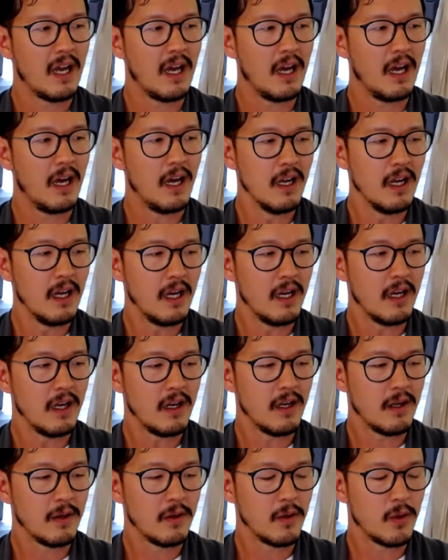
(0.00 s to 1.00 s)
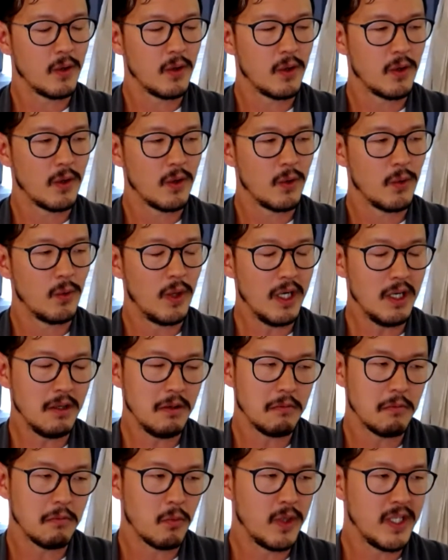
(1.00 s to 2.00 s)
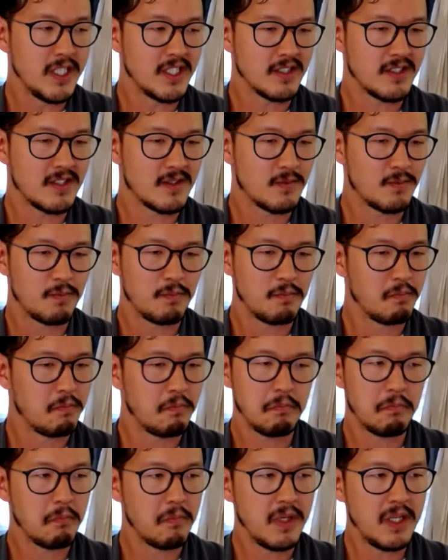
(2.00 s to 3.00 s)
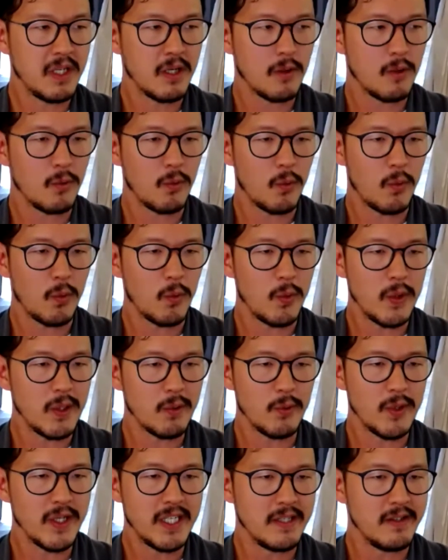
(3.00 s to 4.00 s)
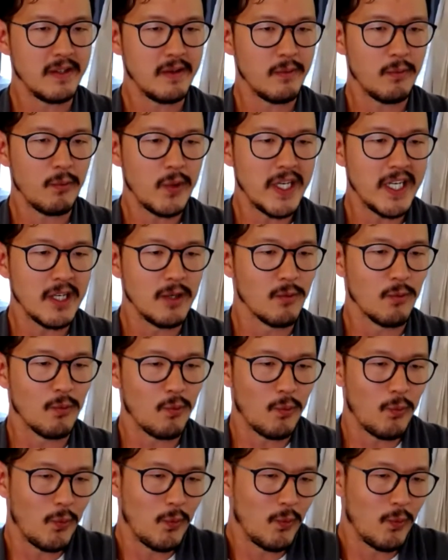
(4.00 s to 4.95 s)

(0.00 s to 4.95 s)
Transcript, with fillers: uh, well, we just, you know, we, we, we didn't